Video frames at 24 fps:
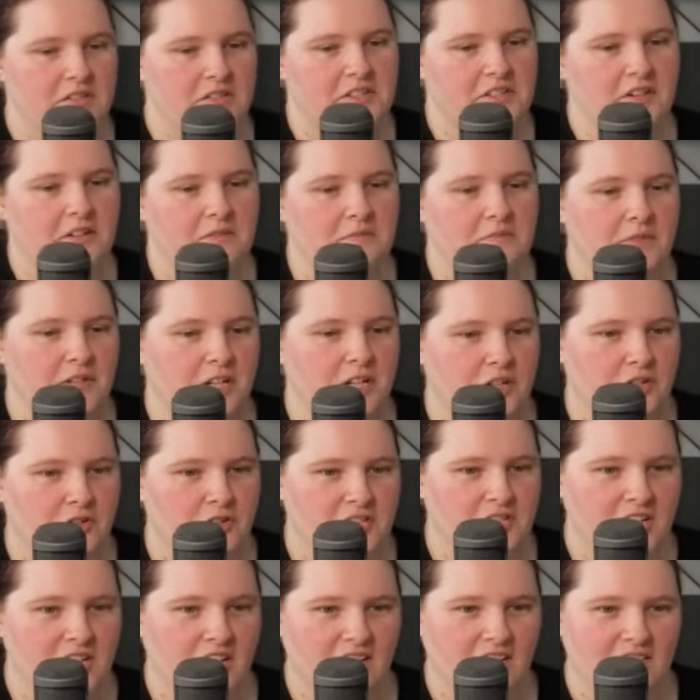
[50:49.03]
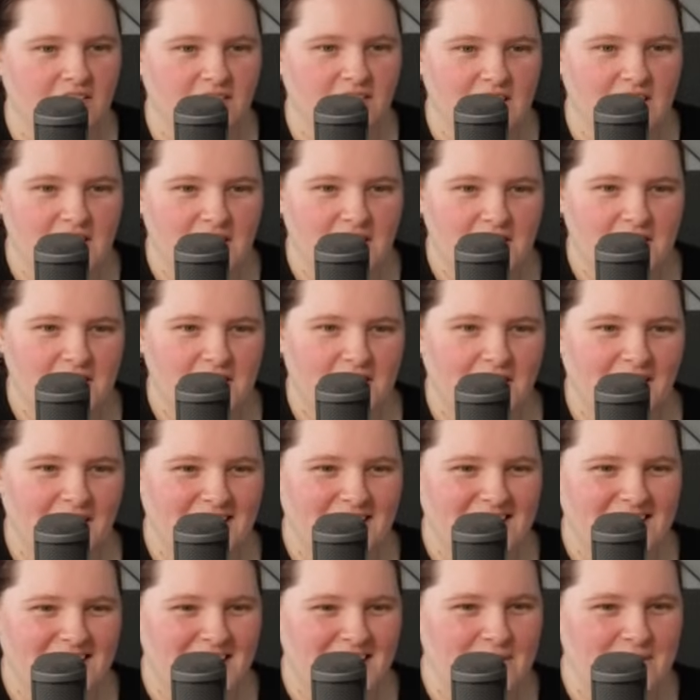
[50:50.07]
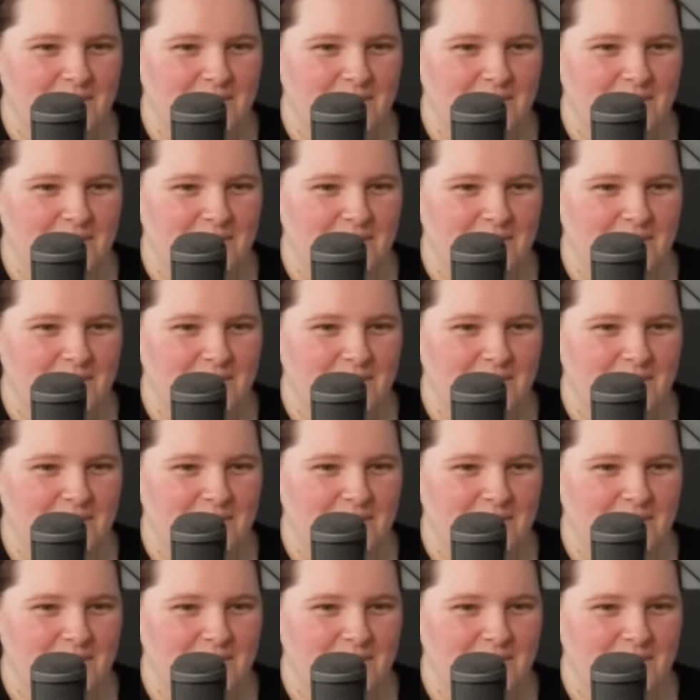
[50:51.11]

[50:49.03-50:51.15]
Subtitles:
So interesting. Let's see.